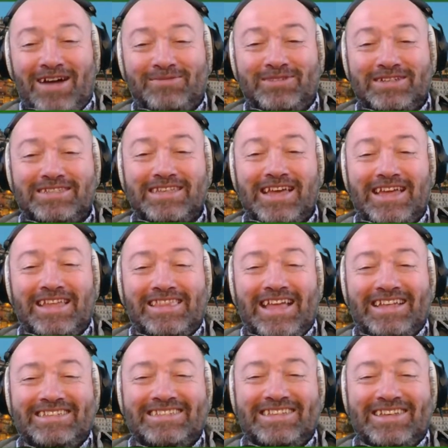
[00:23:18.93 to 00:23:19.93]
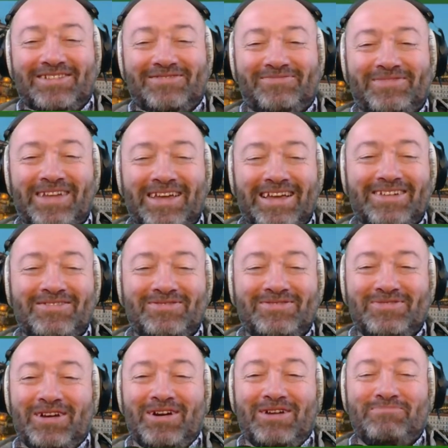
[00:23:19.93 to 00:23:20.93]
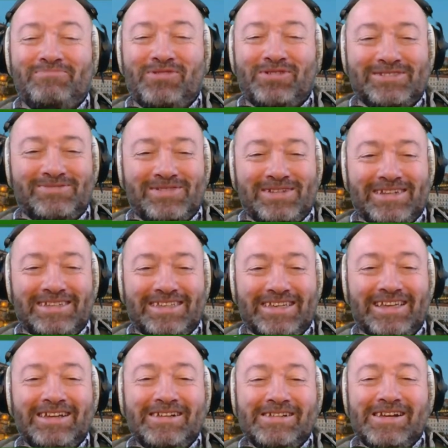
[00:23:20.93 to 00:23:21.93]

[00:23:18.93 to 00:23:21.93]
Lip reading: I'm just saying that's a possibility.